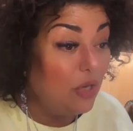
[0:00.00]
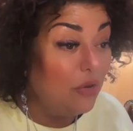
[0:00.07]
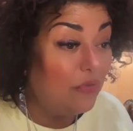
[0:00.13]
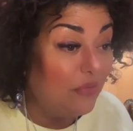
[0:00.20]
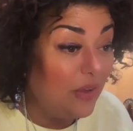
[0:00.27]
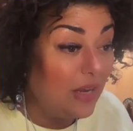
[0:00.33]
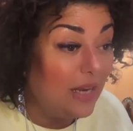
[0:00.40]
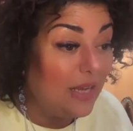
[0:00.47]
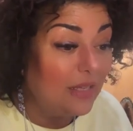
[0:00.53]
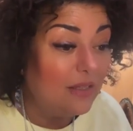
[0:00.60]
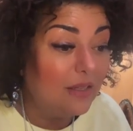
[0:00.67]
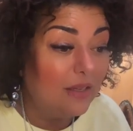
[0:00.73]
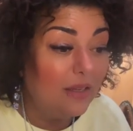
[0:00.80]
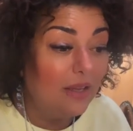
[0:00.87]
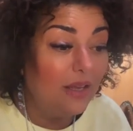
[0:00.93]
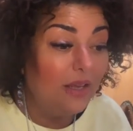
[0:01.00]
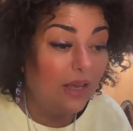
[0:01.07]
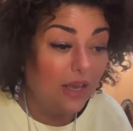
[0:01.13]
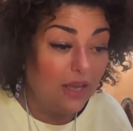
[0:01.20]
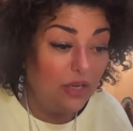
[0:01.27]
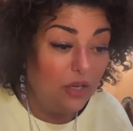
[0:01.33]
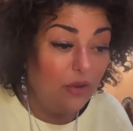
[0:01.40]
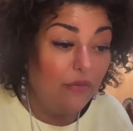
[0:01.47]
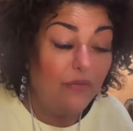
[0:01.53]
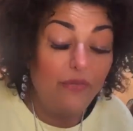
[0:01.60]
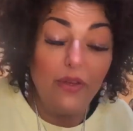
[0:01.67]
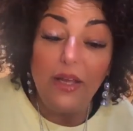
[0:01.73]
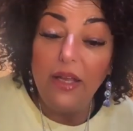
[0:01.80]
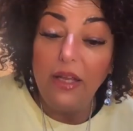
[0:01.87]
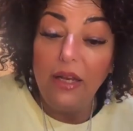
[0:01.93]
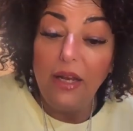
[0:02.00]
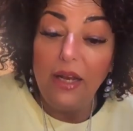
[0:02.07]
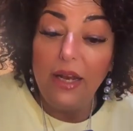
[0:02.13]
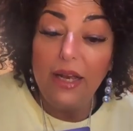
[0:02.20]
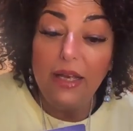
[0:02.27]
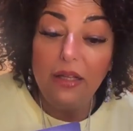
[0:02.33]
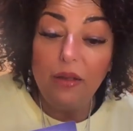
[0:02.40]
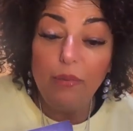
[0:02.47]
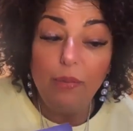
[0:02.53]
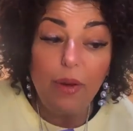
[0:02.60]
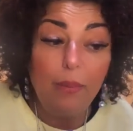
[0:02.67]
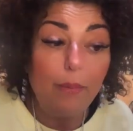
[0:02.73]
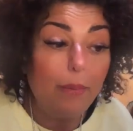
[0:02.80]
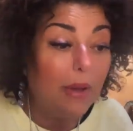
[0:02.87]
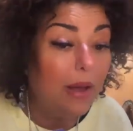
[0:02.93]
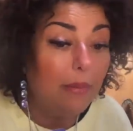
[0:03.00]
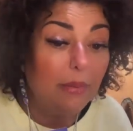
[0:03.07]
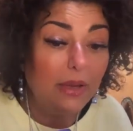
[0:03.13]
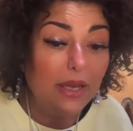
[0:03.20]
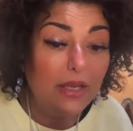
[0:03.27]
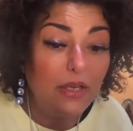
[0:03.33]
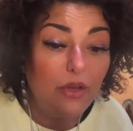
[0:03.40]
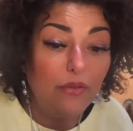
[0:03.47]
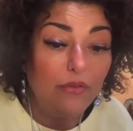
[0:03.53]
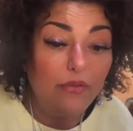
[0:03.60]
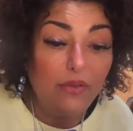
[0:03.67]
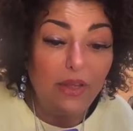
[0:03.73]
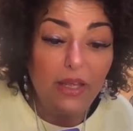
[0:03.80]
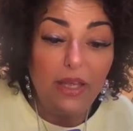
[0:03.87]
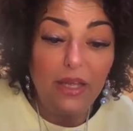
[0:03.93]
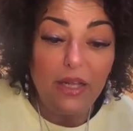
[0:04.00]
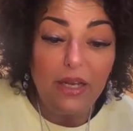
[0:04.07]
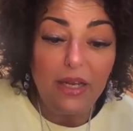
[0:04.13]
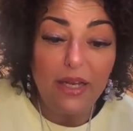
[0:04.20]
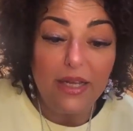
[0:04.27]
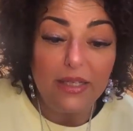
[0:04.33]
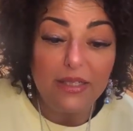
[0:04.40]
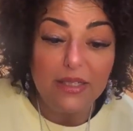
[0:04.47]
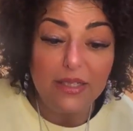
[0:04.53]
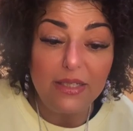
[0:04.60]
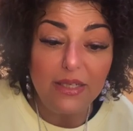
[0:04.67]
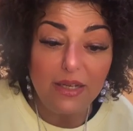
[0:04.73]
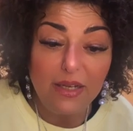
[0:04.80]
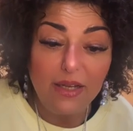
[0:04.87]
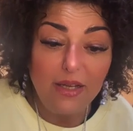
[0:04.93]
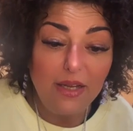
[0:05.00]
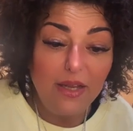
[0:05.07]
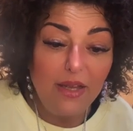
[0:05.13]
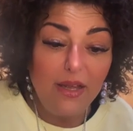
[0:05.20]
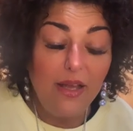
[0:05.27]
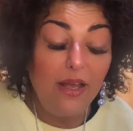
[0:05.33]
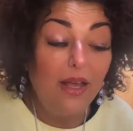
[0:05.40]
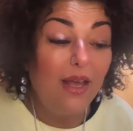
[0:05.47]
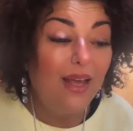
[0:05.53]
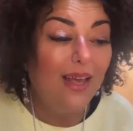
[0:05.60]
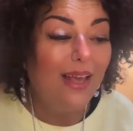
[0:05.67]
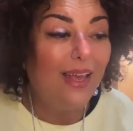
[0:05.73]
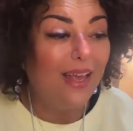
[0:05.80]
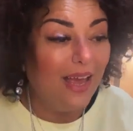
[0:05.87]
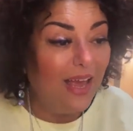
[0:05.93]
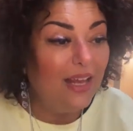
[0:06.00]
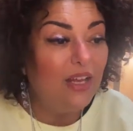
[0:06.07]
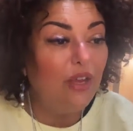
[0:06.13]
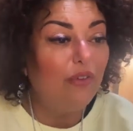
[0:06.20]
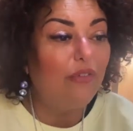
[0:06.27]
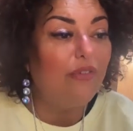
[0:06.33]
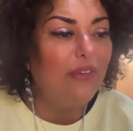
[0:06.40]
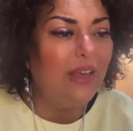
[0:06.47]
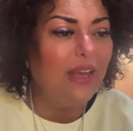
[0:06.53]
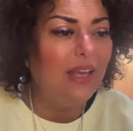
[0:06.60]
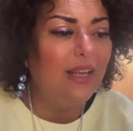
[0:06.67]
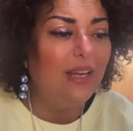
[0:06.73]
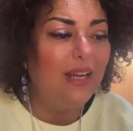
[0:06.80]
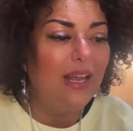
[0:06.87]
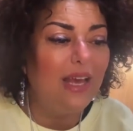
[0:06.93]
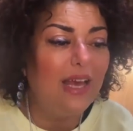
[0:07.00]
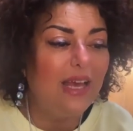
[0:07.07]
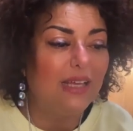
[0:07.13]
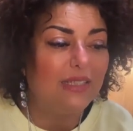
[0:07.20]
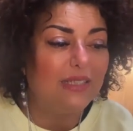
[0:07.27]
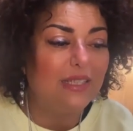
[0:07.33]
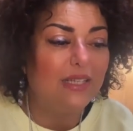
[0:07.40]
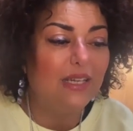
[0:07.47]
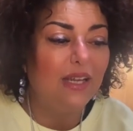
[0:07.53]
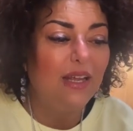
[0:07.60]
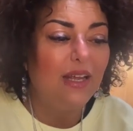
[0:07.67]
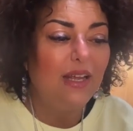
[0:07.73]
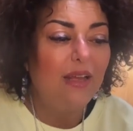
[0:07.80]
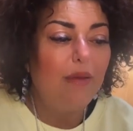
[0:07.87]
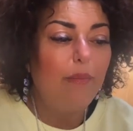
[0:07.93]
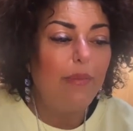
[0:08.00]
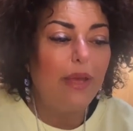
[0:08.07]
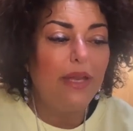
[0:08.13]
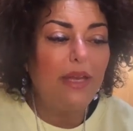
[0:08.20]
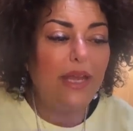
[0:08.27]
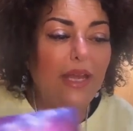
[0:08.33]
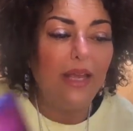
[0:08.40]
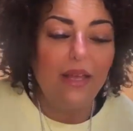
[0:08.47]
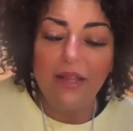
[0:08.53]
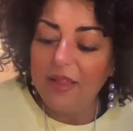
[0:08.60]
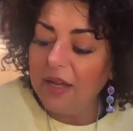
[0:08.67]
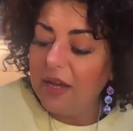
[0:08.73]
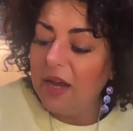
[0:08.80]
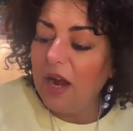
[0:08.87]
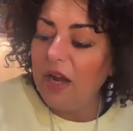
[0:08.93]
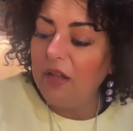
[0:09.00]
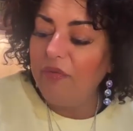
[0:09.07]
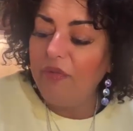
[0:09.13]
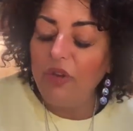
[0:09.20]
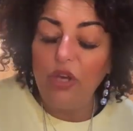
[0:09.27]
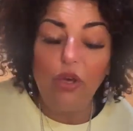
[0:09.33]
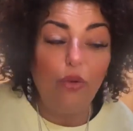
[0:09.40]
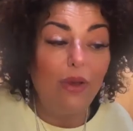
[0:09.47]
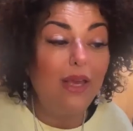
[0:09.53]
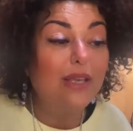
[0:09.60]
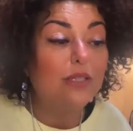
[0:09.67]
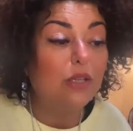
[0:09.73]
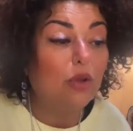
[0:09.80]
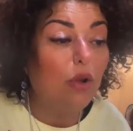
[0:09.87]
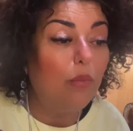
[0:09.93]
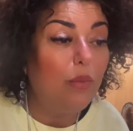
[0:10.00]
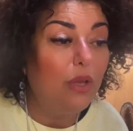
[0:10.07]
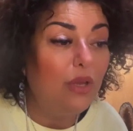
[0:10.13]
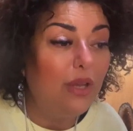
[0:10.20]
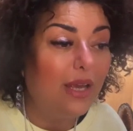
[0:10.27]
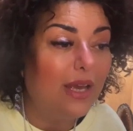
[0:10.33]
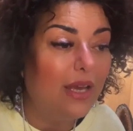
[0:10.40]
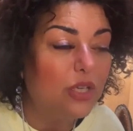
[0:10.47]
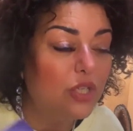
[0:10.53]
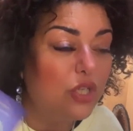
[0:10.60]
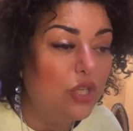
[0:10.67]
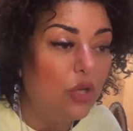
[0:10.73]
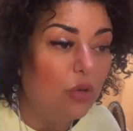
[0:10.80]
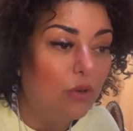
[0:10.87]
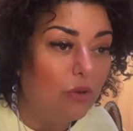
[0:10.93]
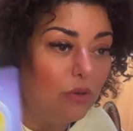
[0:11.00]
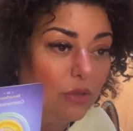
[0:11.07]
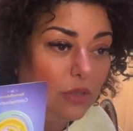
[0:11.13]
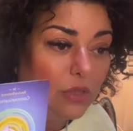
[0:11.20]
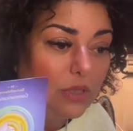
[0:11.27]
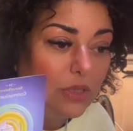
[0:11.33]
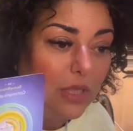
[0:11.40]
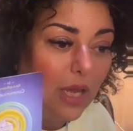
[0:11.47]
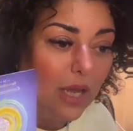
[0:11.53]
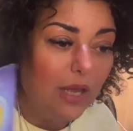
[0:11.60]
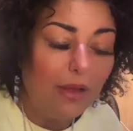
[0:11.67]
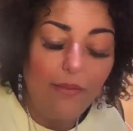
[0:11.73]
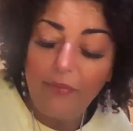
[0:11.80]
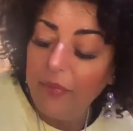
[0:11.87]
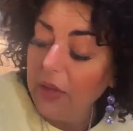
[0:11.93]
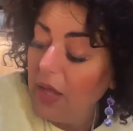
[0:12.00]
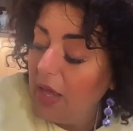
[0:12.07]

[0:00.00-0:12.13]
Can you feel it? Can you feel it? Bum bum. Can you feel it? Can you feel it? Penny, the card for you is communication.